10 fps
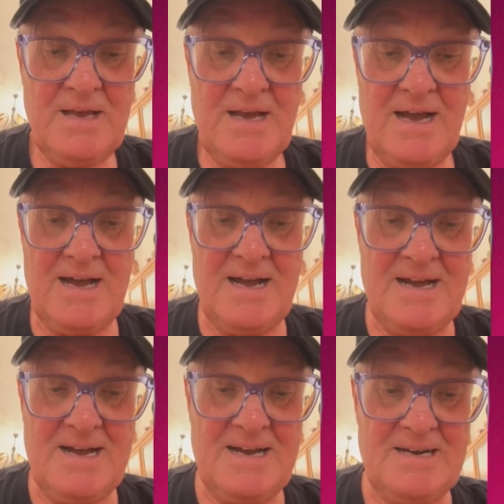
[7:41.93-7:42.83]

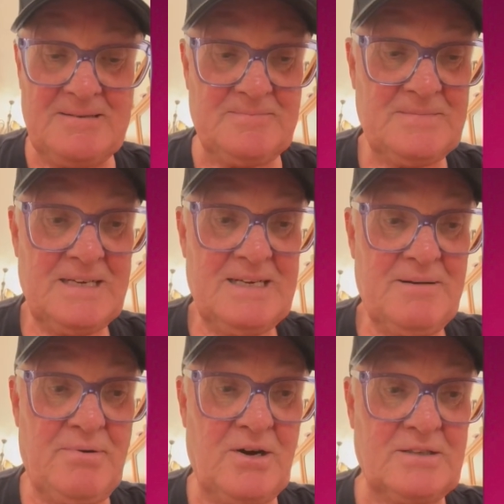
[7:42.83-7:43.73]
Um,
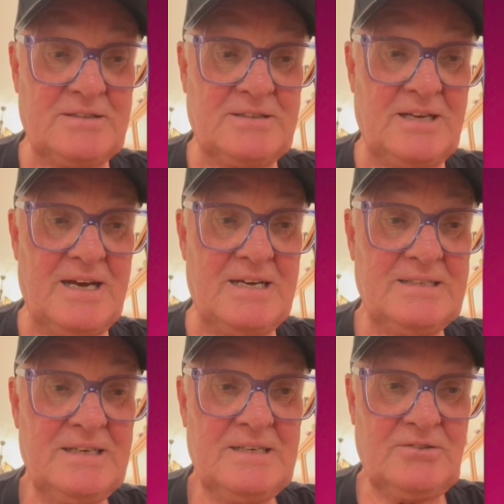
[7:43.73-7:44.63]
but uh,
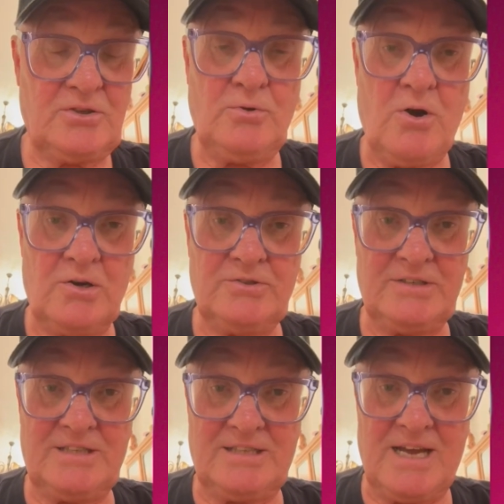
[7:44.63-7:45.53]

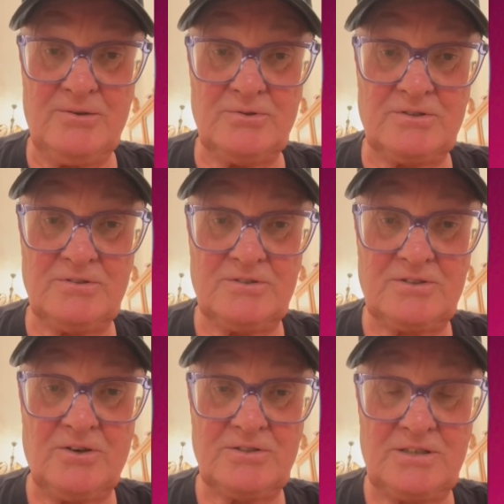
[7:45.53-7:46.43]
200,000
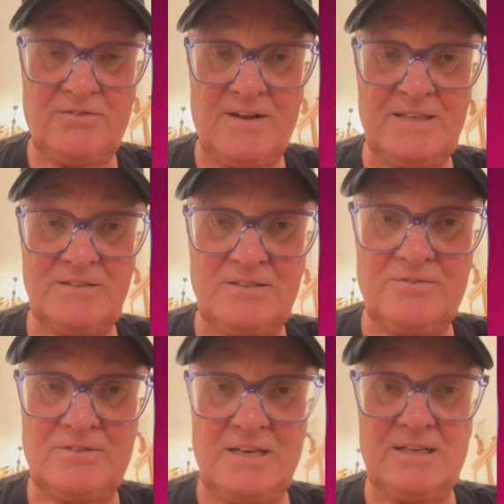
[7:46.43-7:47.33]
Scottish fans
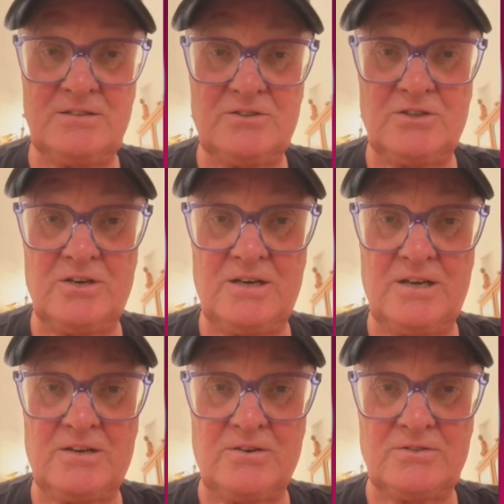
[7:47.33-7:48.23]
have taken the journey
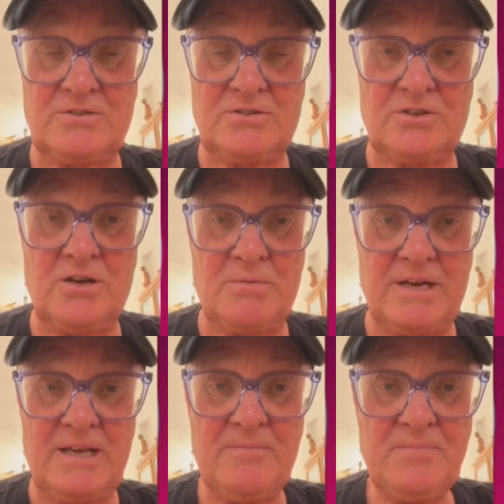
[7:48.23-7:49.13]
across to
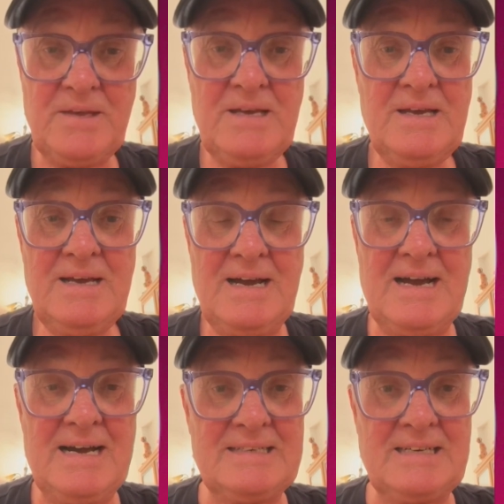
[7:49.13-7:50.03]
Germany.
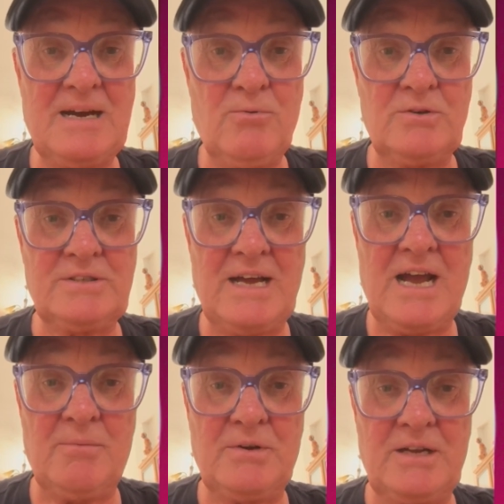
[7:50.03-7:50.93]
And I wonder
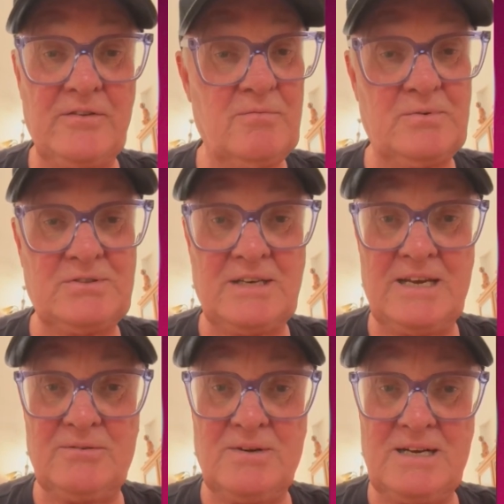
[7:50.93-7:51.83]
how many of them will be
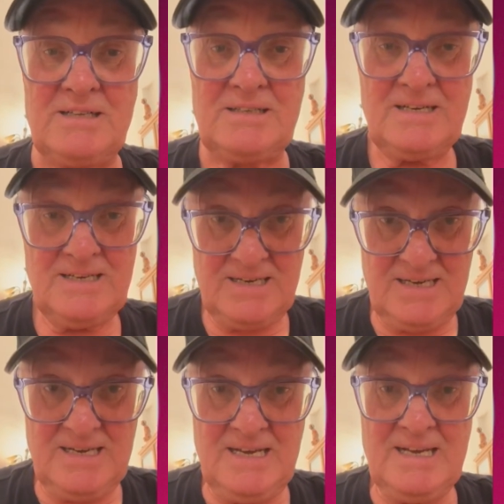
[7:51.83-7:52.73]
saying, well,
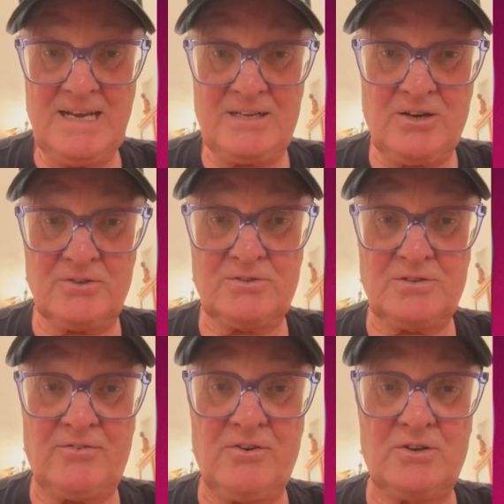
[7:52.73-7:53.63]
it cost us
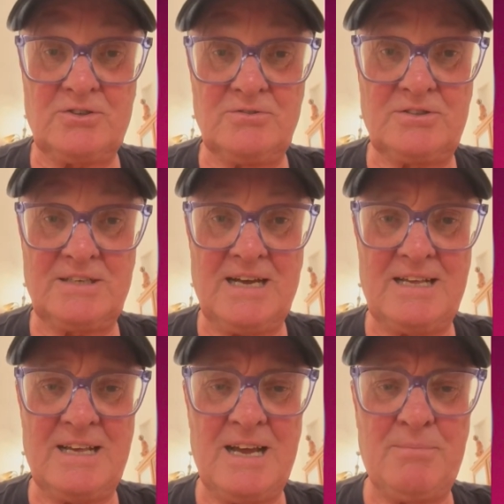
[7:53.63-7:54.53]
a fortune to
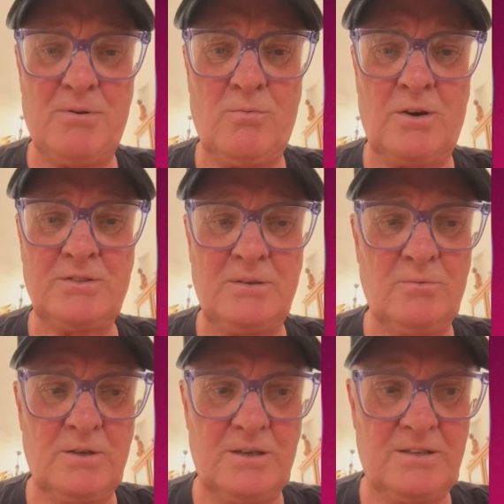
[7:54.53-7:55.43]
get there, but was it
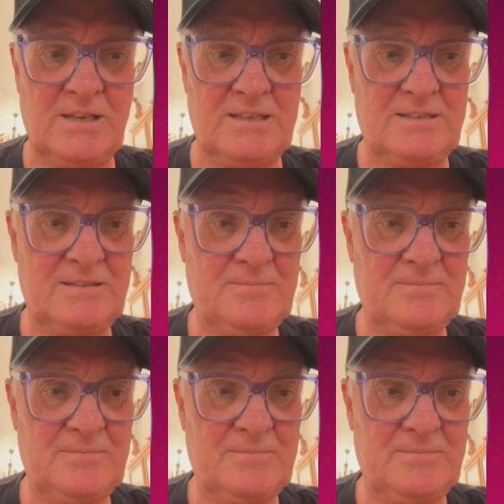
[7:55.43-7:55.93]
worth it?